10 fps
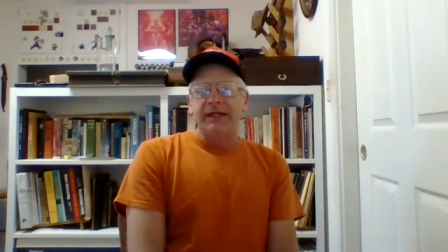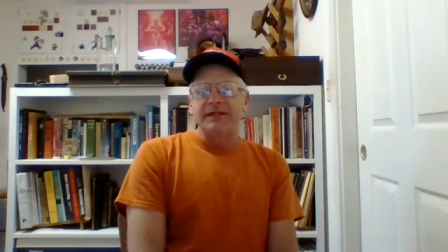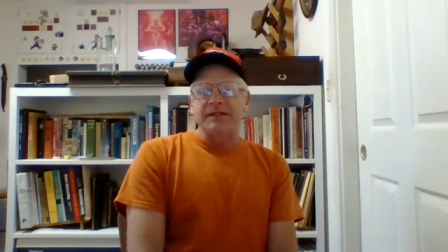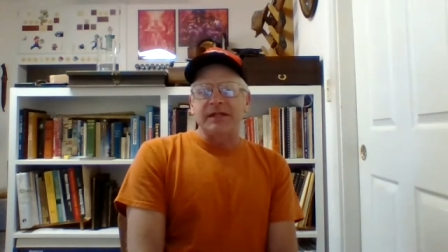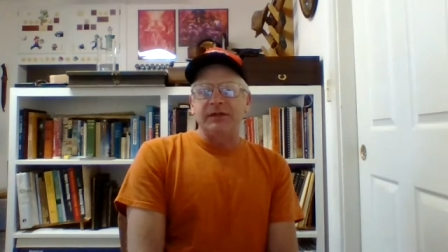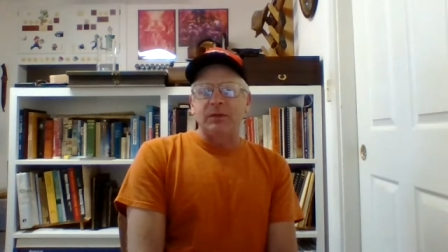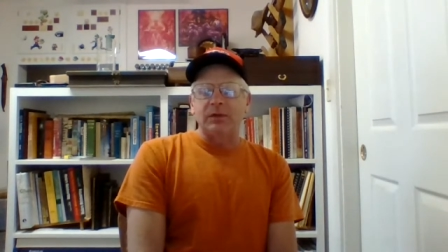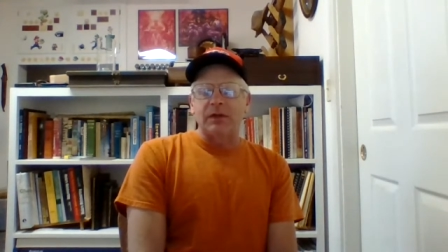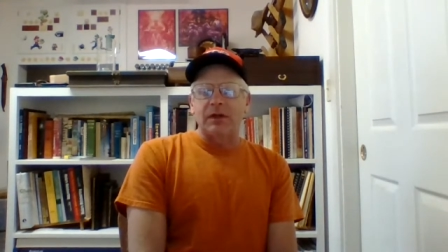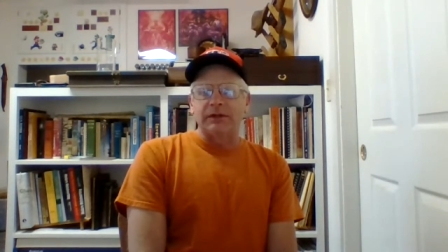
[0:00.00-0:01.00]
continue
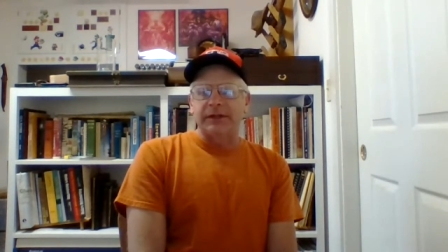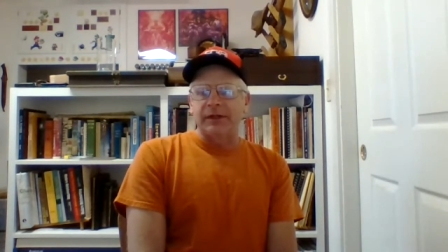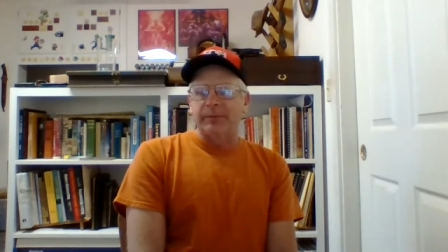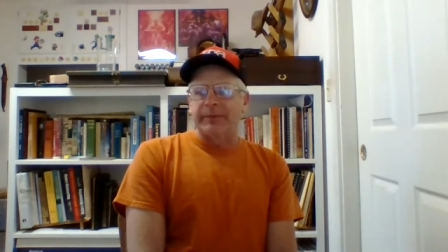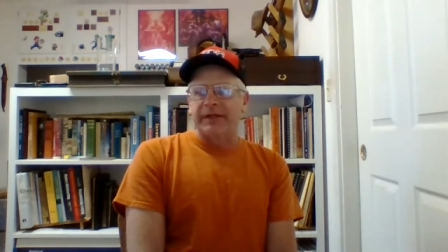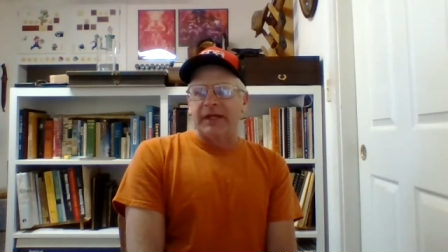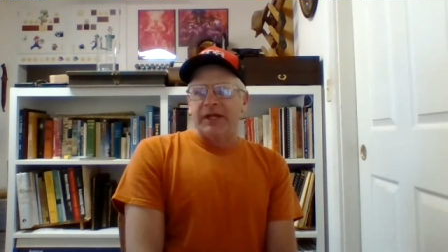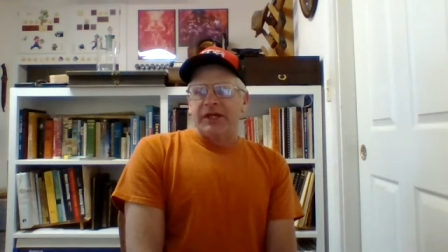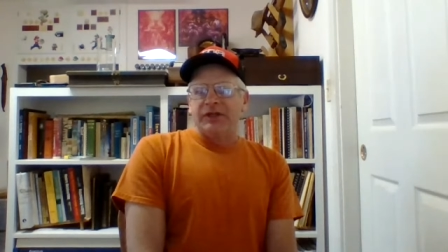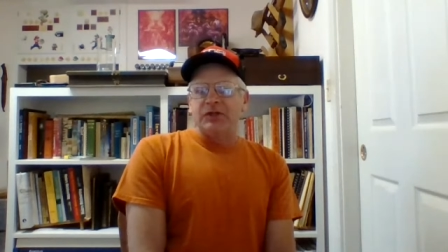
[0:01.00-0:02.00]
along there. But
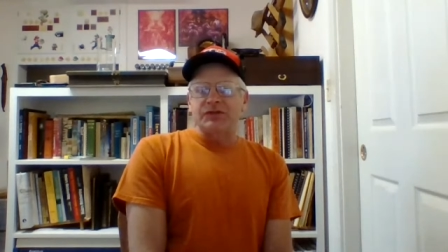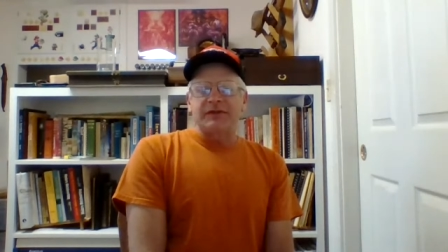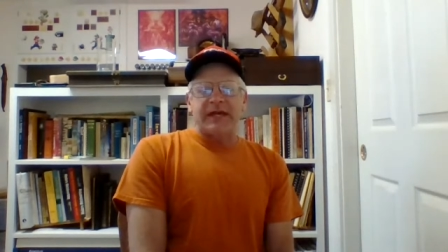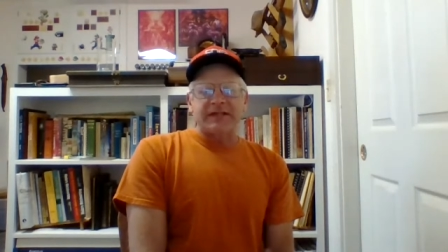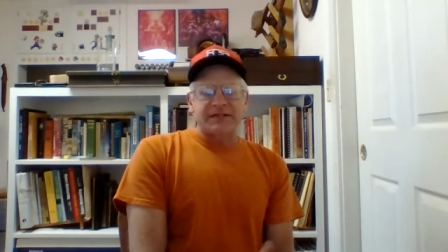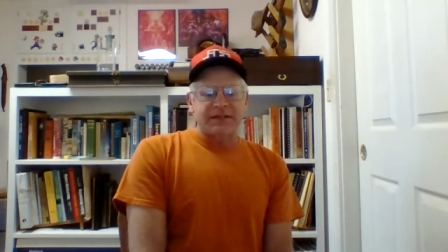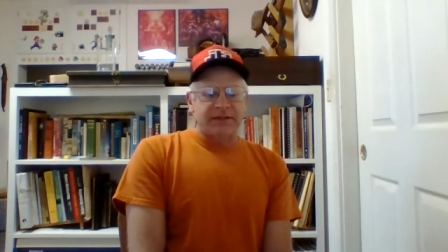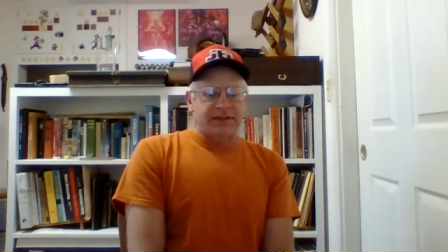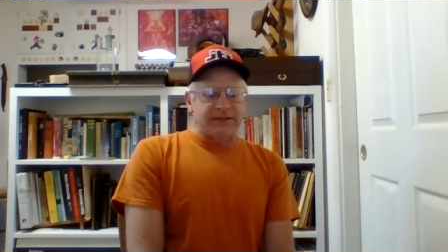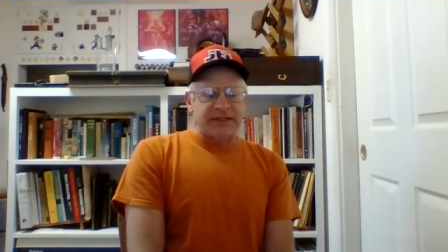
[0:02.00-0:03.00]
usually that's
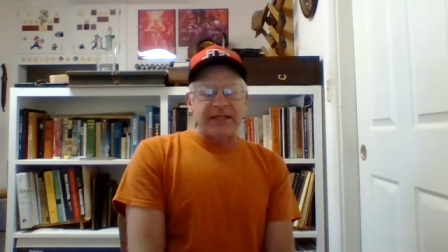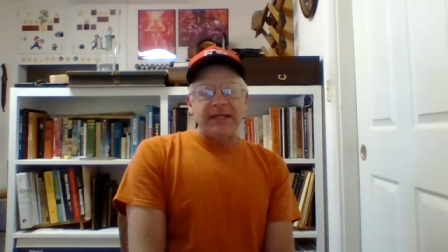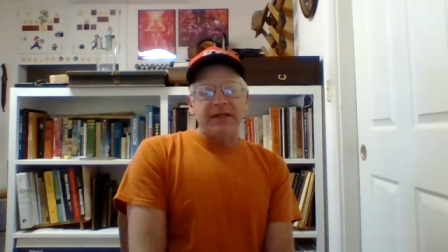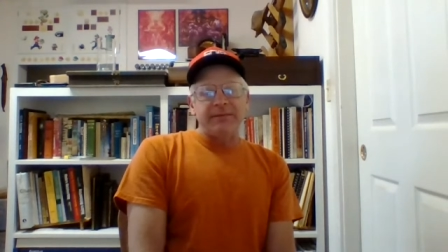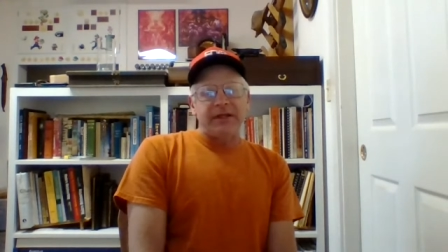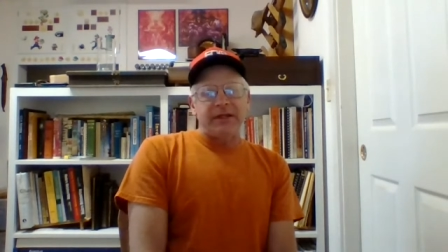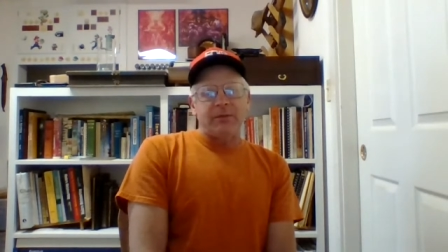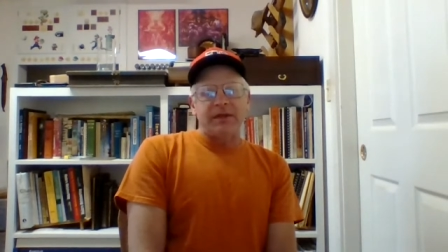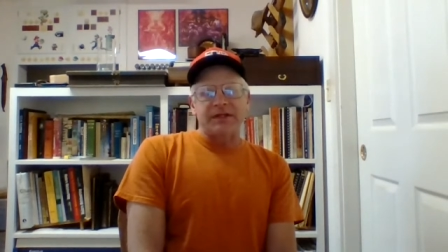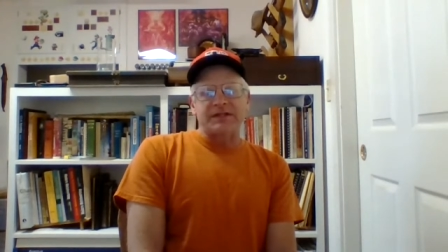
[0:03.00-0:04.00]
the the key to me
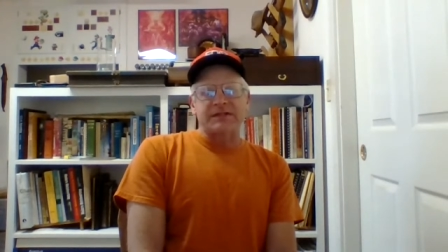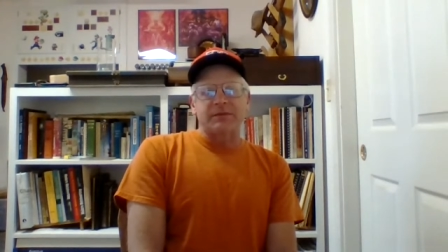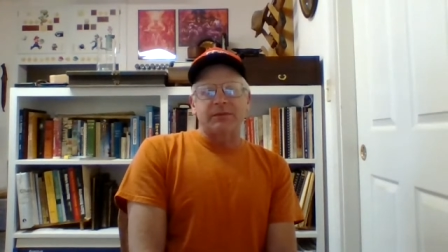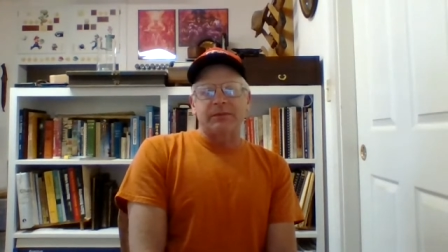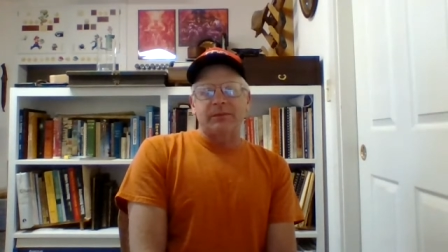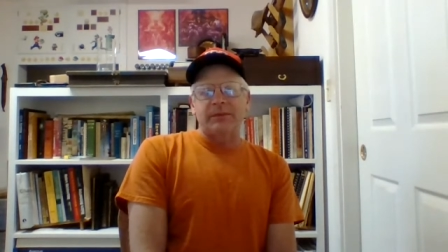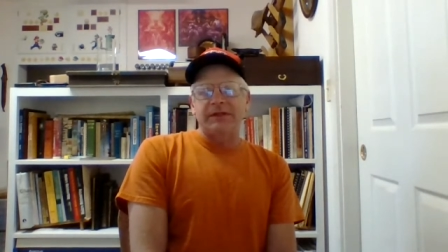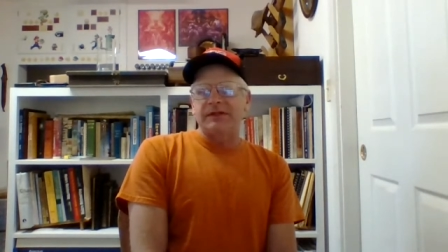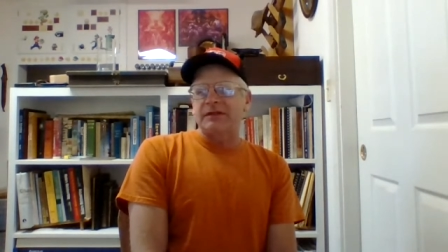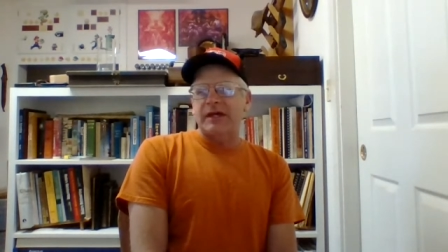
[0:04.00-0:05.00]
when it's
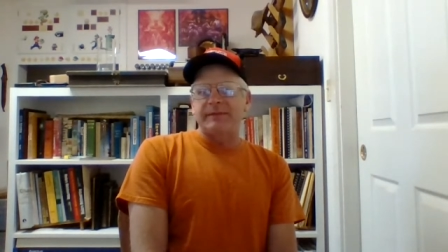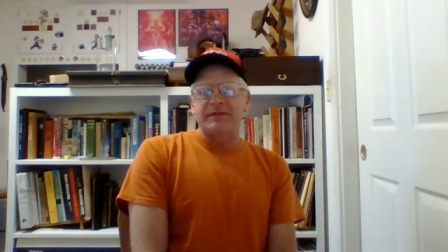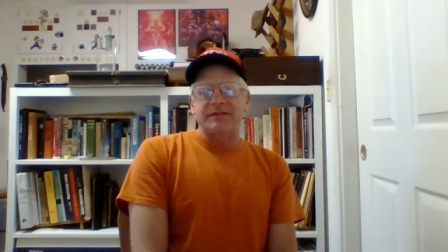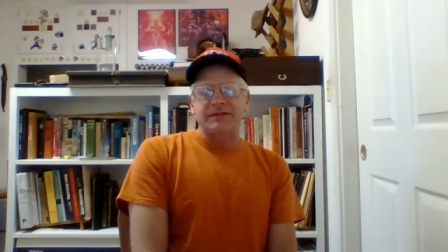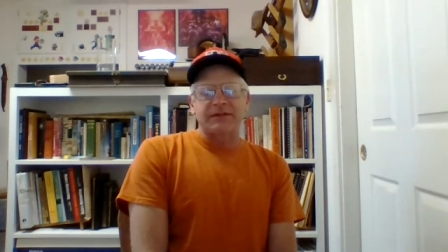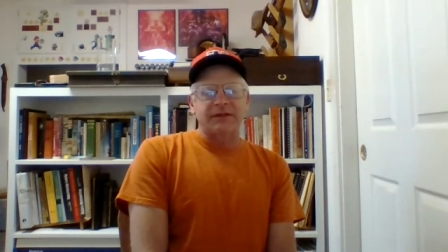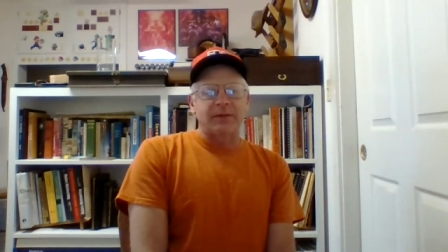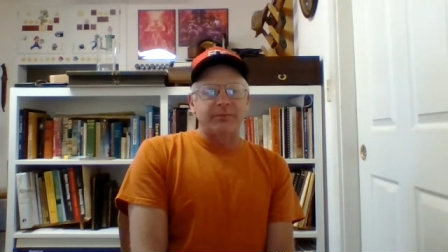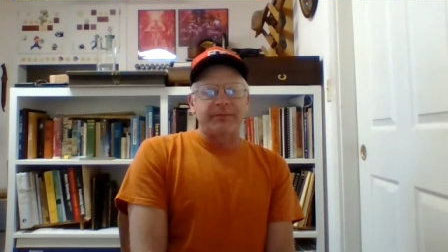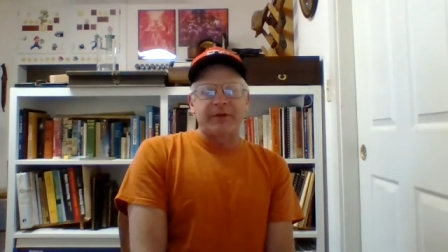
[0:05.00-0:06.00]
when the time is that
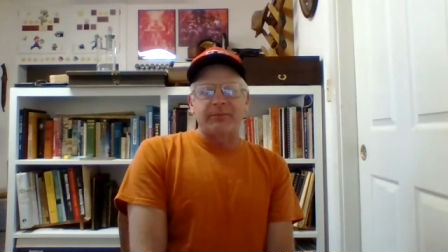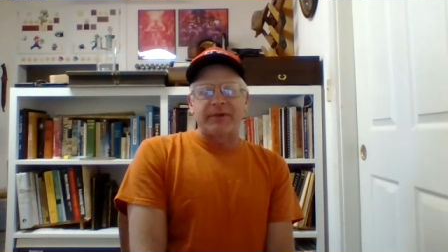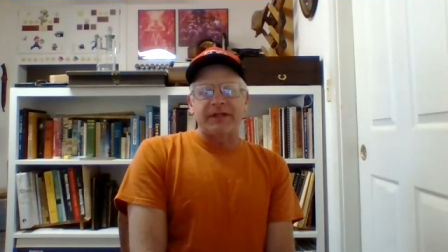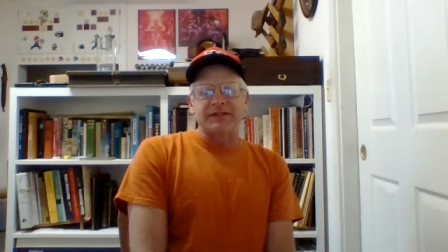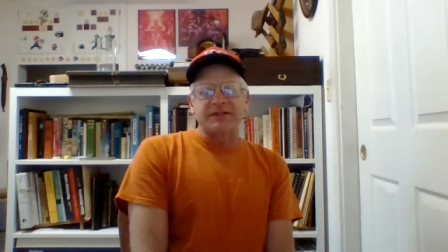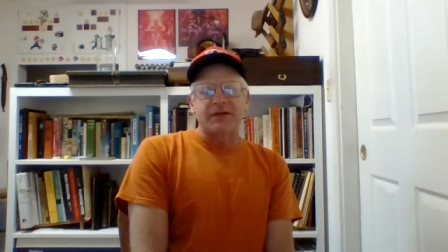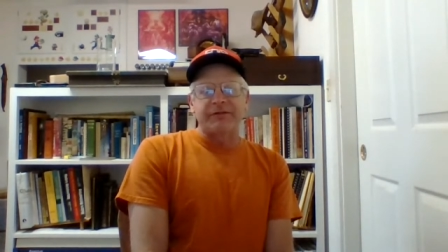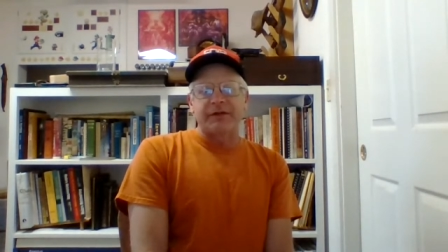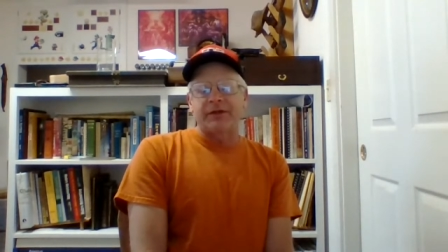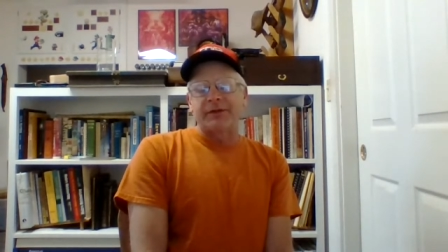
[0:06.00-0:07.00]
they're they're bringing stuff
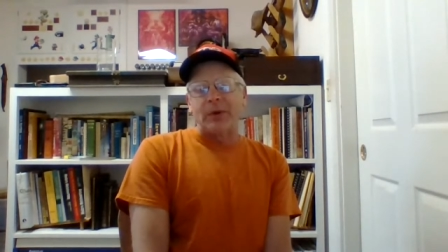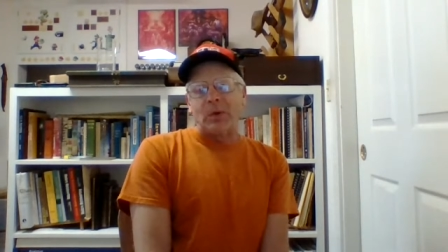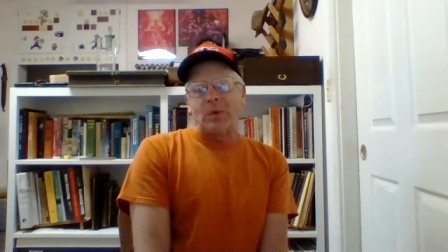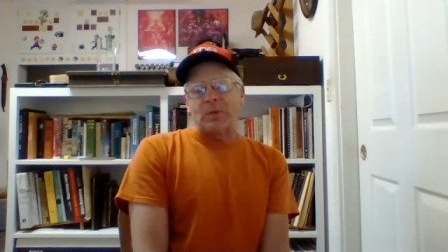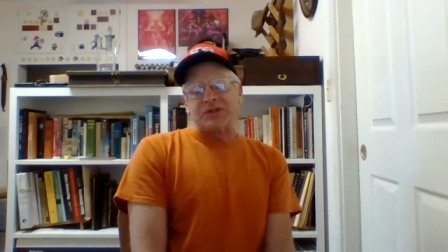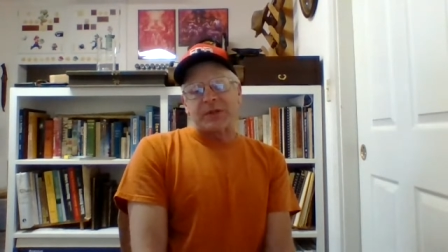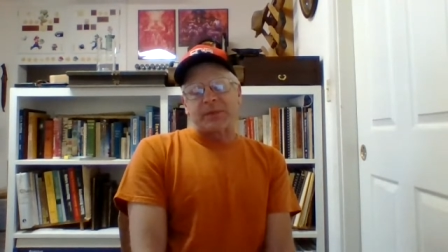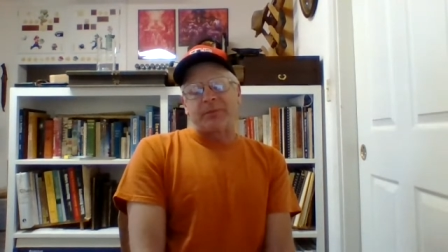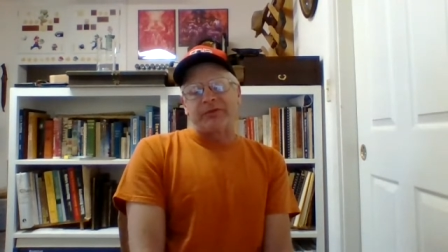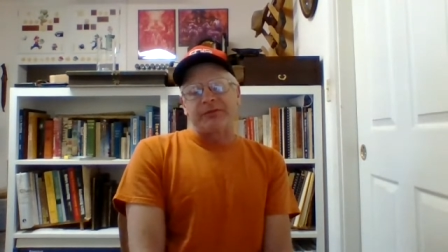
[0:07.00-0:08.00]
in on their own, which I
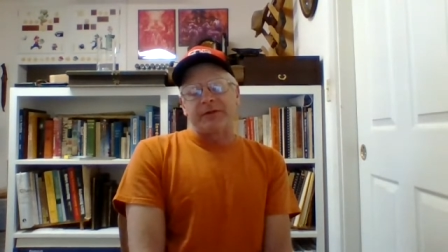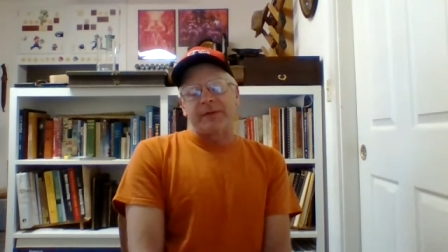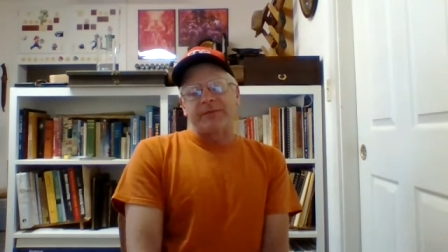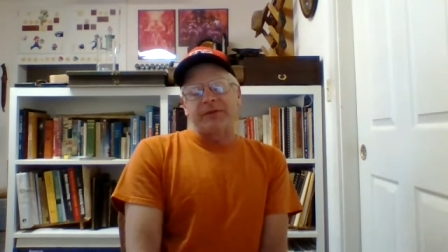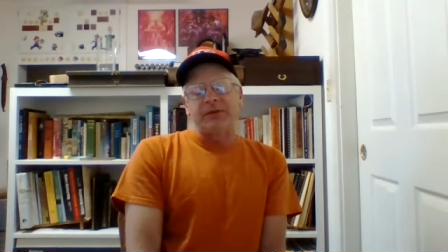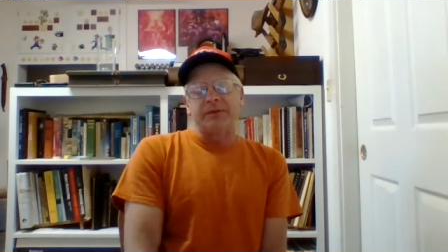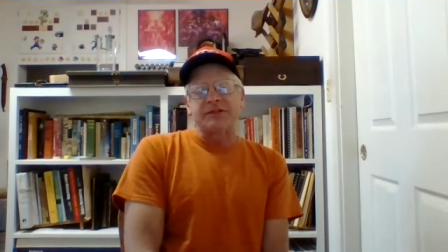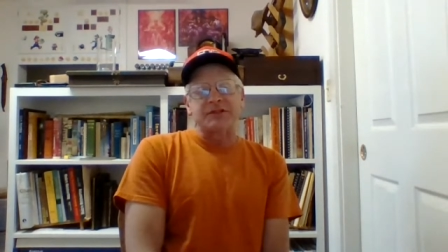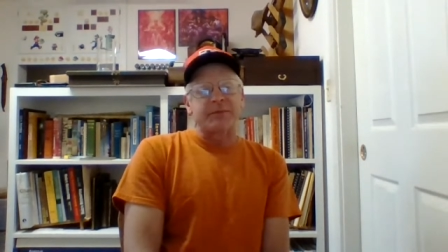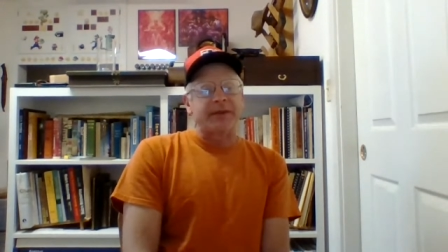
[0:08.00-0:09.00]
would prefer them to do in
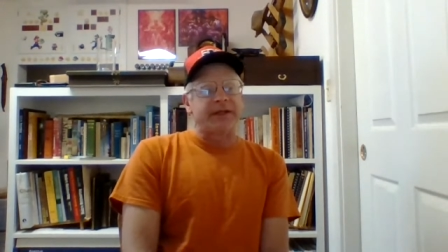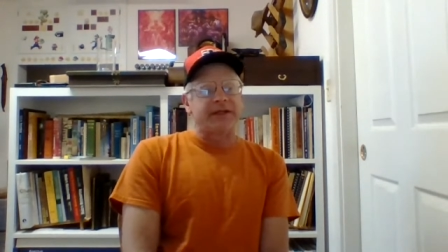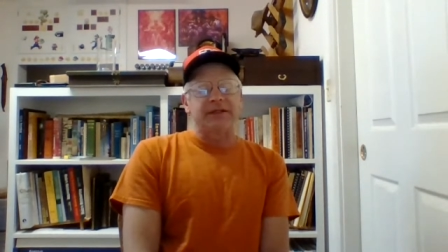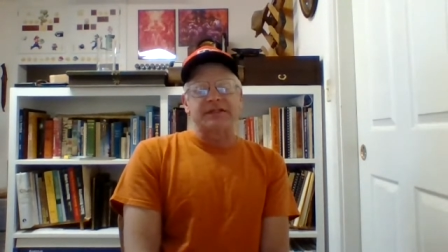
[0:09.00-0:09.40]
the spring.